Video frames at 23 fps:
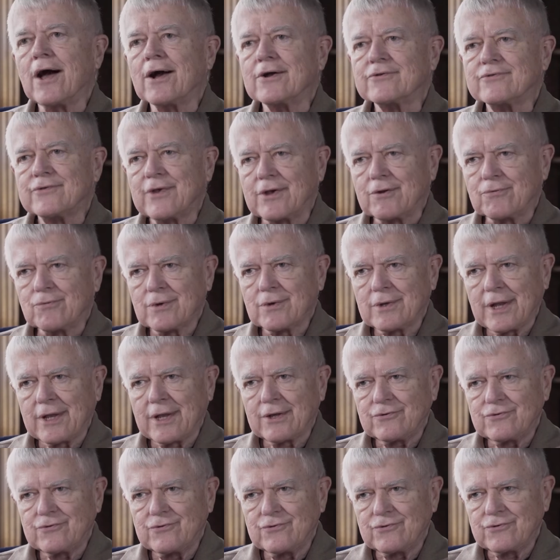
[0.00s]
toxic
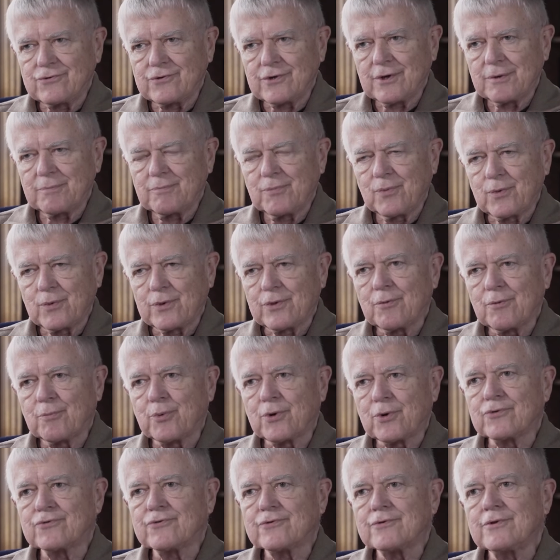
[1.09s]
relationship with a
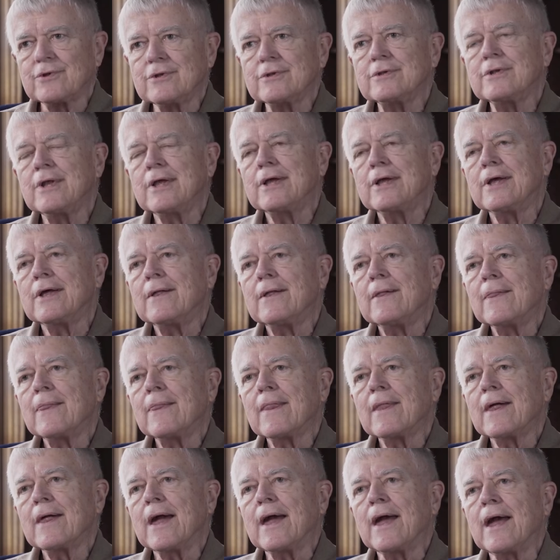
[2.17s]
person,
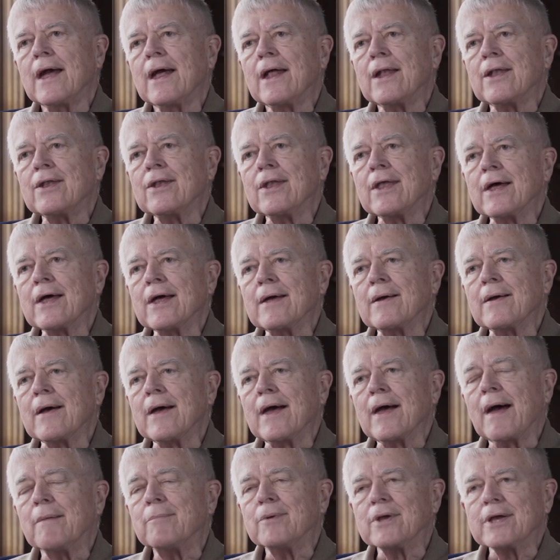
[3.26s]
and
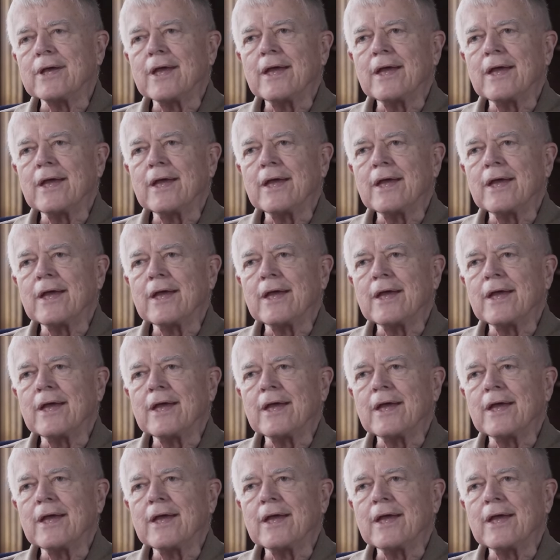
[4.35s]
uh, I